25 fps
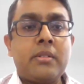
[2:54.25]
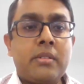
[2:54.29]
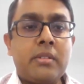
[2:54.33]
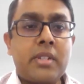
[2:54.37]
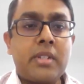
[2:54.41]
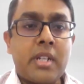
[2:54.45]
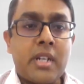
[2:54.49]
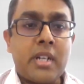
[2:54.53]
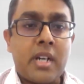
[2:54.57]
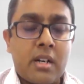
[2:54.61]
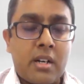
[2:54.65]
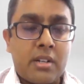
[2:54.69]

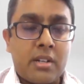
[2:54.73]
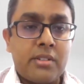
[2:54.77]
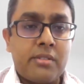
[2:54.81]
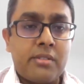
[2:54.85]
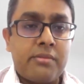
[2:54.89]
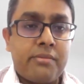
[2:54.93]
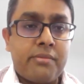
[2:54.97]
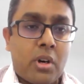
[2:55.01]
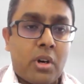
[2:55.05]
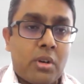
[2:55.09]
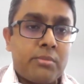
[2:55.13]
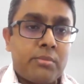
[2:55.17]
There are other
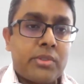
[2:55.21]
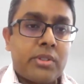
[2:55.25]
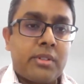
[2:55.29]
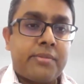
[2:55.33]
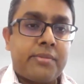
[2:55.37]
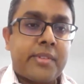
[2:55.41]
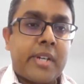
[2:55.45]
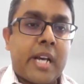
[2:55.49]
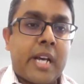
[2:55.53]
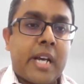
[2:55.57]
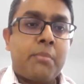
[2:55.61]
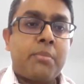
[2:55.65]
forms
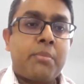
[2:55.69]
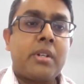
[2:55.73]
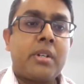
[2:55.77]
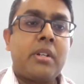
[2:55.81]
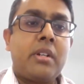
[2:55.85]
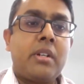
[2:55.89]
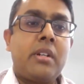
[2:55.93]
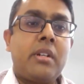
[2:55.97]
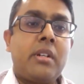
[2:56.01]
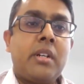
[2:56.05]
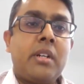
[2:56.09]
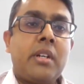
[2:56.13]
of
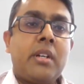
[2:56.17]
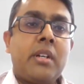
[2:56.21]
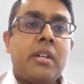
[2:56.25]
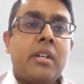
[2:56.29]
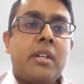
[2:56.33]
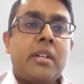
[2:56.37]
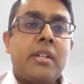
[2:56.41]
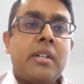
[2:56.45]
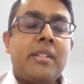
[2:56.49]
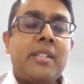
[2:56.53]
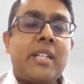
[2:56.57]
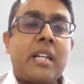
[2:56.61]
capital
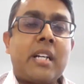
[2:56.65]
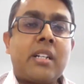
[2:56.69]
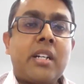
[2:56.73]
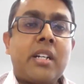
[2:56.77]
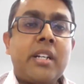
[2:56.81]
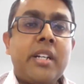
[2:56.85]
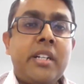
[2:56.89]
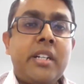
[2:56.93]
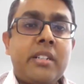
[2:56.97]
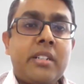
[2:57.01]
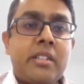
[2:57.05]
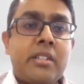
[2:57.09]
that are
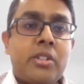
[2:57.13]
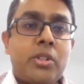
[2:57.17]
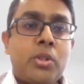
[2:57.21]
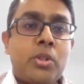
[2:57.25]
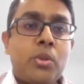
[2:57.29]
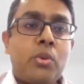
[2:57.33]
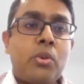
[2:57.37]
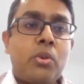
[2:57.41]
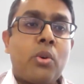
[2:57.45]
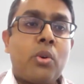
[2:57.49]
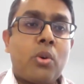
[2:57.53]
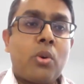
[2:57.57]
needed
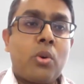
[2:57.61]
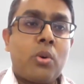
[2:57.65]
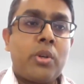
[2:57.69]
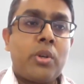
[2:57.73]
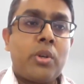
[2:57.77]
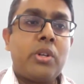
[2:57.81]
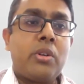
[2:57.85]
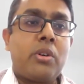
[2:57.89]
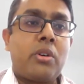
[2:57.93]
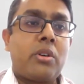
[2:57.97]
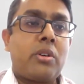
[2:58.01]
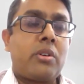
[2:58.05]
to grow
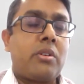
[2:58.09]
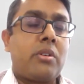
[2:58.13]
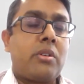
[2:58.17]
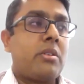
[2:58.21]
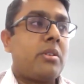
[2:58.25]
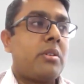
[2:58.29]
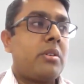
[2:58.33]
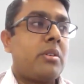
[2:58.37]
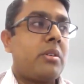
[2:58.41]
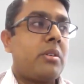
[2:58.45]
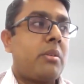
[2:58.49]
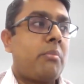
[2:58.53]
your
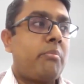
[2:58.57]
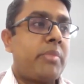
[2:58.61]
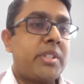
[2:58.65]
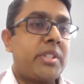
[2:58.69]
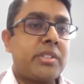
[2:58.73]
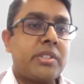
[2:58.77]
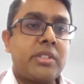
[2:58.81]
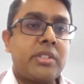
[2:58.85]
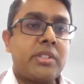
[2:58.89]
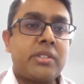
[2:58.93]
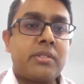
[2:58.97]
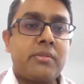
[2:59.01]

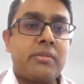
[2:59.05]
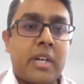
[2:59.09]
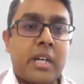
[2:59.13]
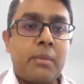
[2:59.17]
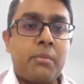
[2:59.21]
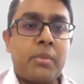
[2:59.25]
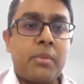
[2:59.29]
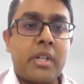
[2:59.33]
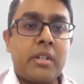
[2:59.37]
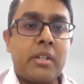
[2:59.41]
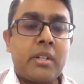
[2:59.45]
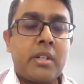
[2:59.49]
business
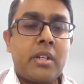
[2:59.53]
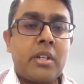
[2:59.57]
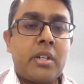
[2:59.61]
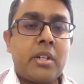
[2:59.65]
viably.